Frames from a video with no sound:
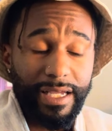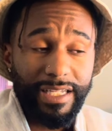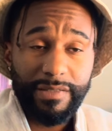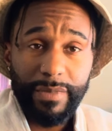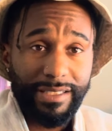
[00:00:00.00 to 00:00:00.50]

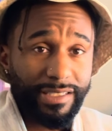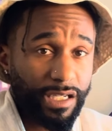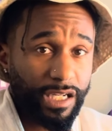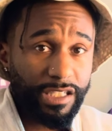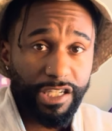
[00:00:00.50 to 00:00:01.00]
is meant to
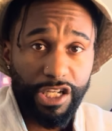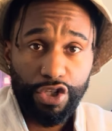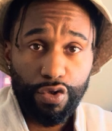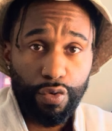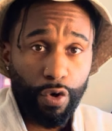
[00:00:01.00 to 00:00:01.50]

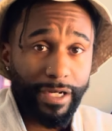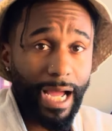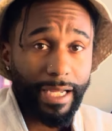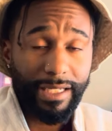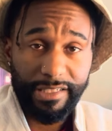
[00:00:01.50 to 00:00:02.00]
continue or
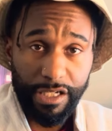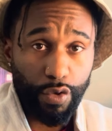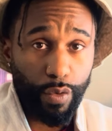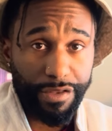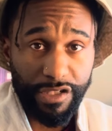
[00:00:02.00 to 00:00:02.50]
not continue
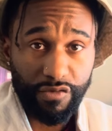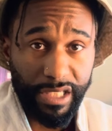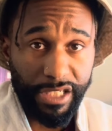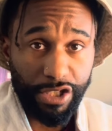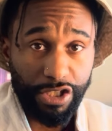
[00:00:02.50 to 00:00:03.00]
with this
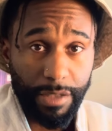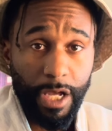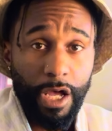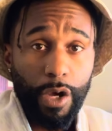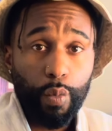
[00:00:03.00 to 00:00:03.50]
relationship?
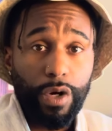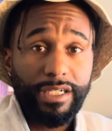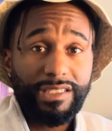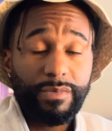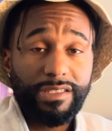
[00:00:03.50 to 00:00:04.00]
What
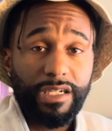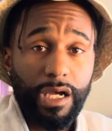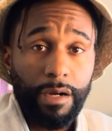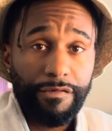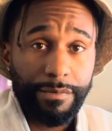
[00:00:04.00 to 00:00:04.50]
is meant to
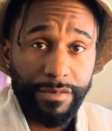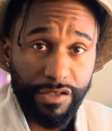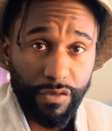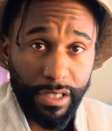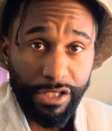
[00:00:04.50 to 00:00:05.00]
come from
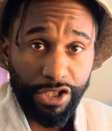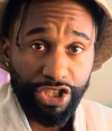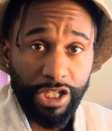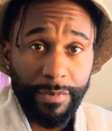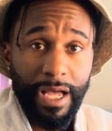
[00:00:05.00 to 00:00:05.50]
this
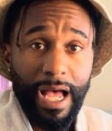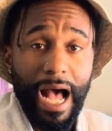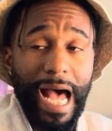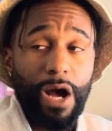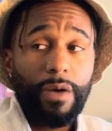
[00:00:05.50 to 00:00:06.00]
relationship?
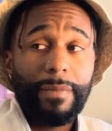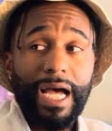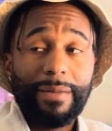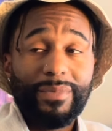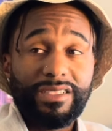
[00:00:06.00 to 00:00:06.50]
How am
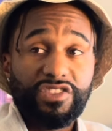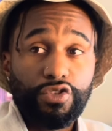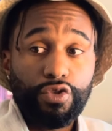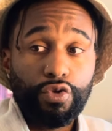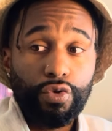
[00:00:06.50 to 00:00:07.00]
I meant
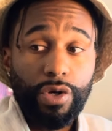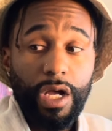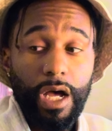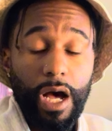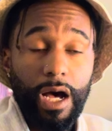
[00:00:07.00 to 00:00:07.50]
to
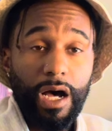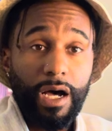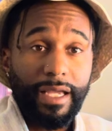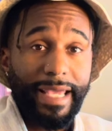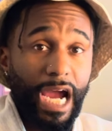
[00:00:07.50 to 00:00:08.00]

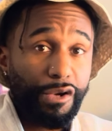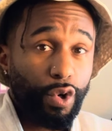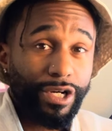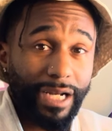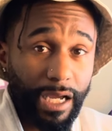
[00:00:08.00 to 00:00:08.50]
carry
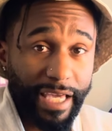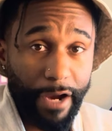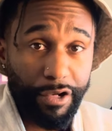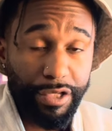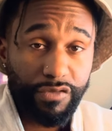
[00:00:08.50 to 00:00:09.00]
or not
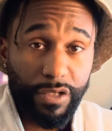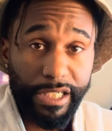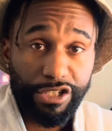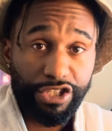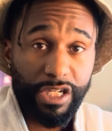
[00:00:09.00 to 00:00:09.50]
carry this
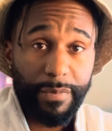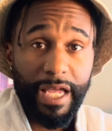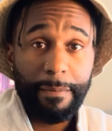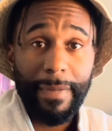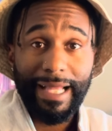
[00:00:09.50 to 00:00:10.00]
relationship
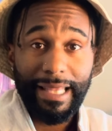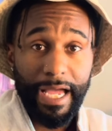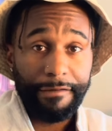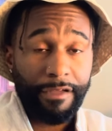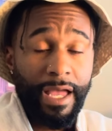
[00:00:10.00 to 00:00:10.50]
in my
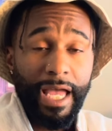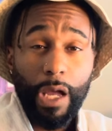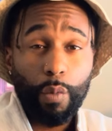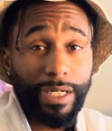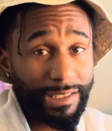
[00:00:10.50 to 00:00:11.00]
life?
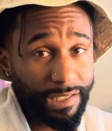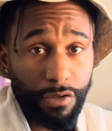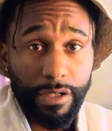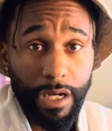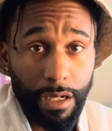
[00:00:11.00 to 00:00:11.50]
And when I
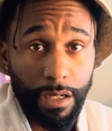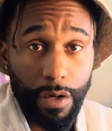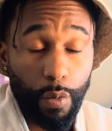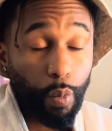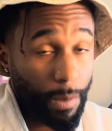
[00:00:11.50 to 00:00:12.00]
tell y'all,
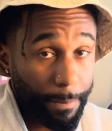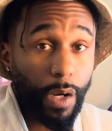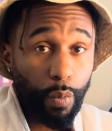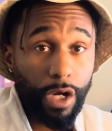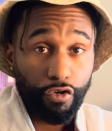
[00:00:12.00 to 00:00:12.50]
one by
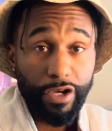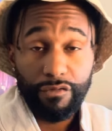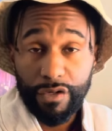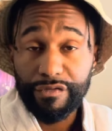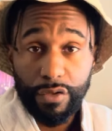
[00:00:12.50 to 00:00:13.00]
one, Creator
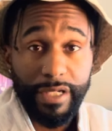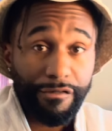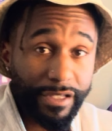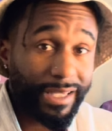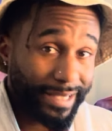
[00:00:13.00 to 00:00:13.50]
revealed
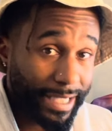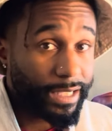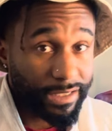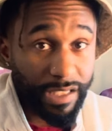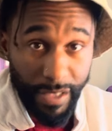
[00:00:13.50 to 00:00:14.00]
everything that
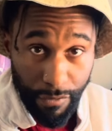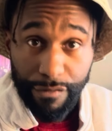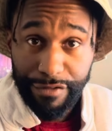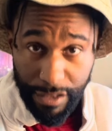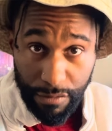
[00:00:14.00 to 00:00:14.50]
needed to be
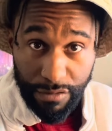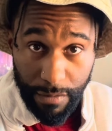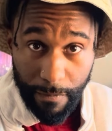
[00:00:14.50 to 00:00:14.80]
revealed,